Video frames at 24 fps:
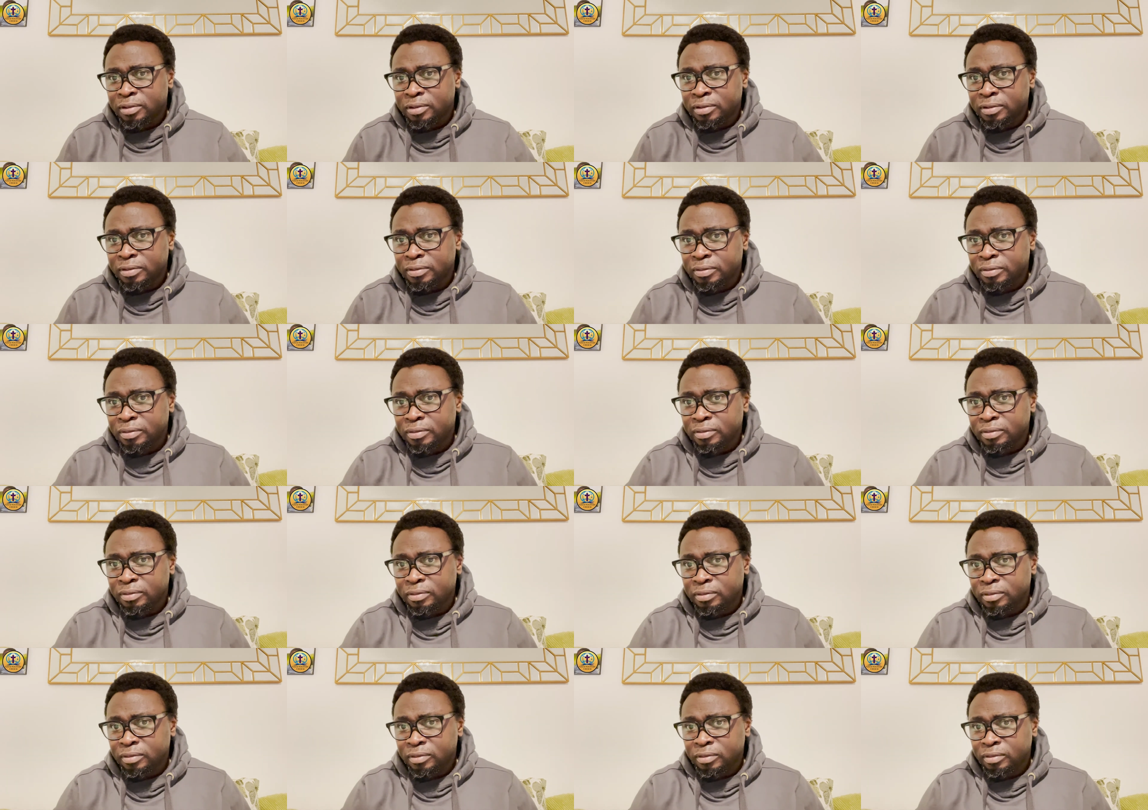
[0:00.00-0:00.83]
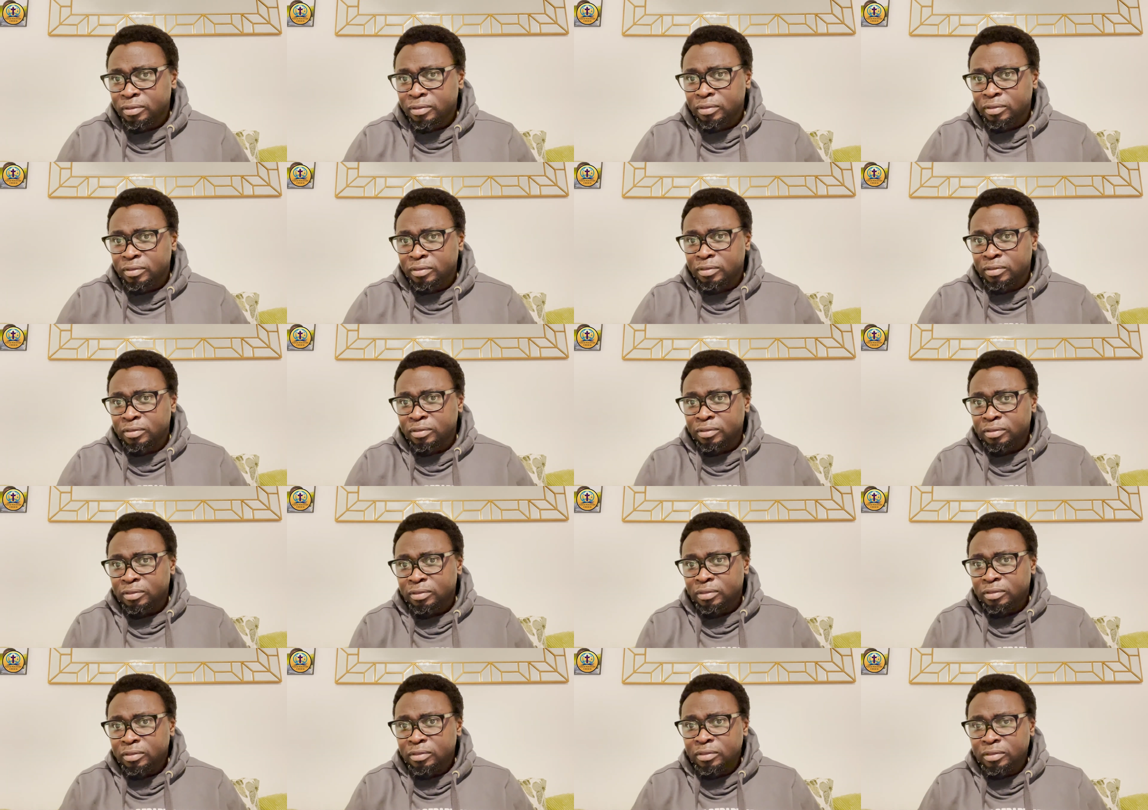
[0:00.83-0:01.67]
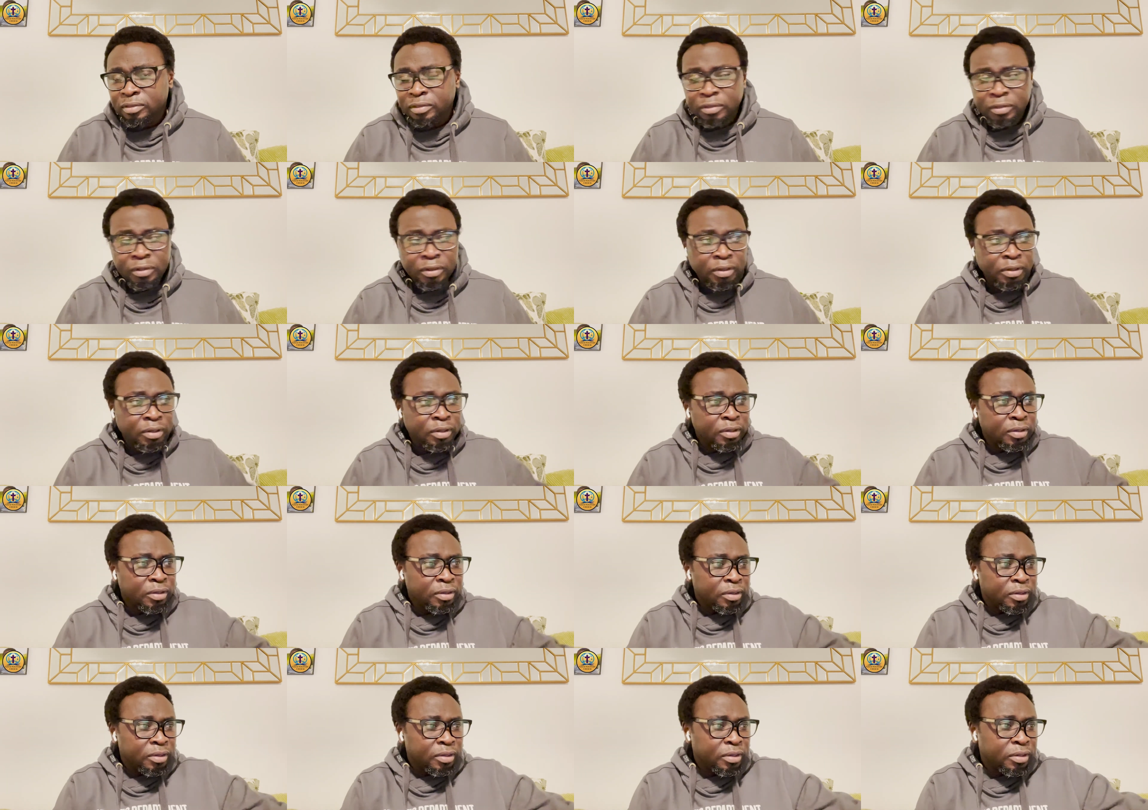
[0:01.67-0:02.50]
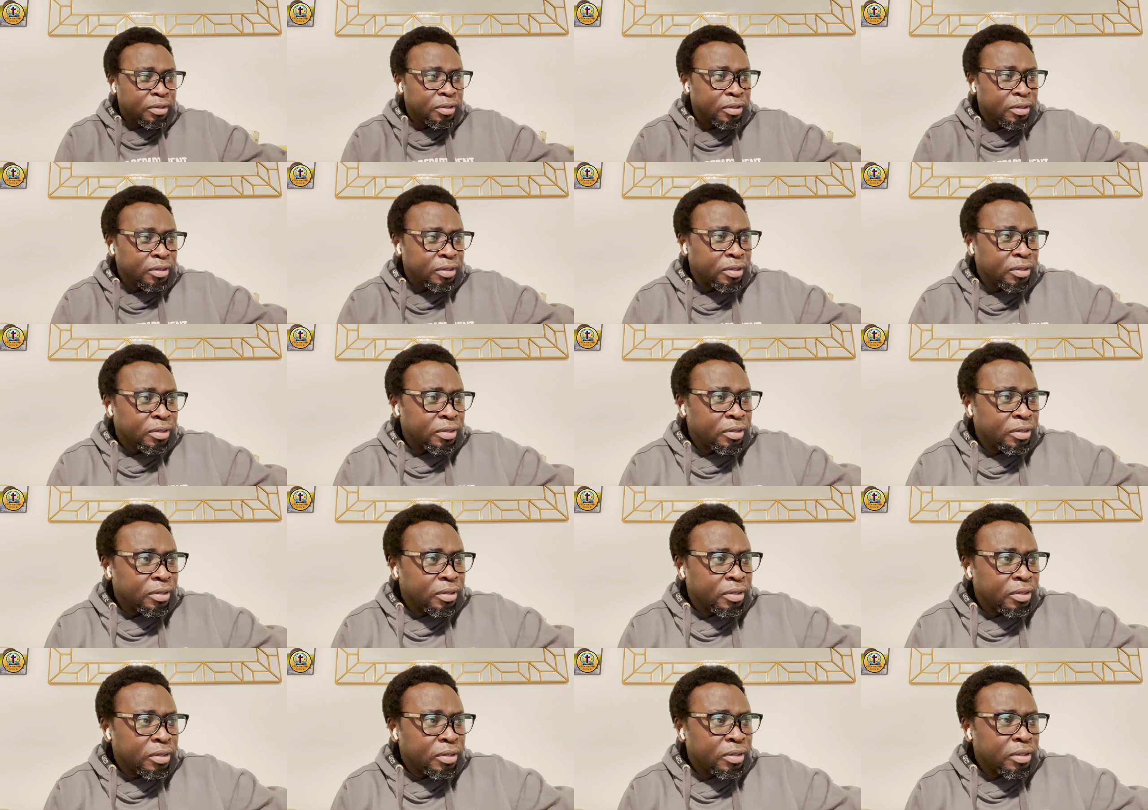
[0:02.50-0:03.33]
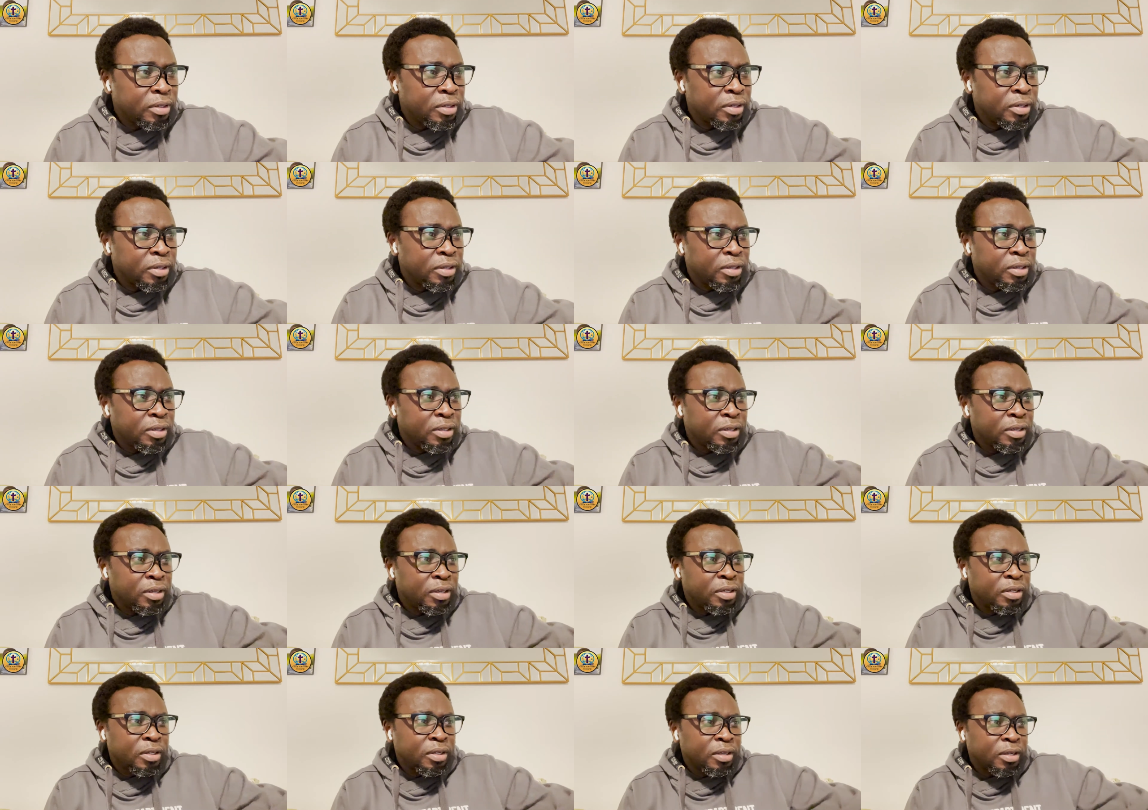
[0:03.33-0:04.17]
(no one is talking)